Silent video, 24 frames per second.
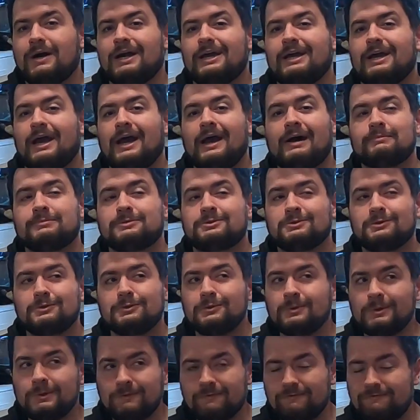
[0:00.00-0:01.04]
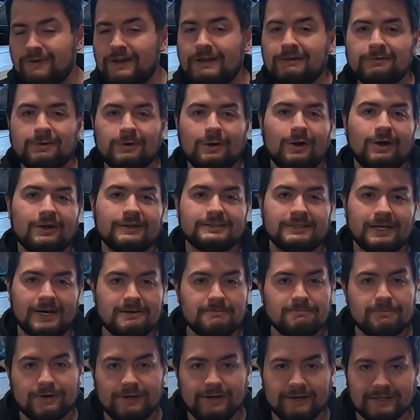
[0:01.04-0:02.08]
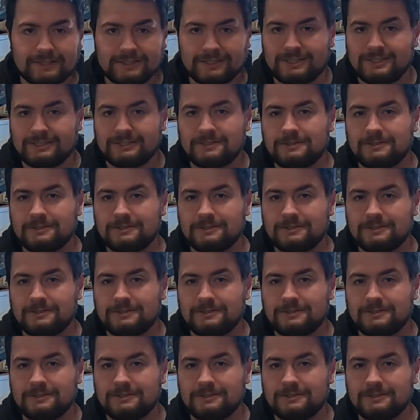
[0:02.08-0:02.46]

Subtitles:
My absolute favorite all-time production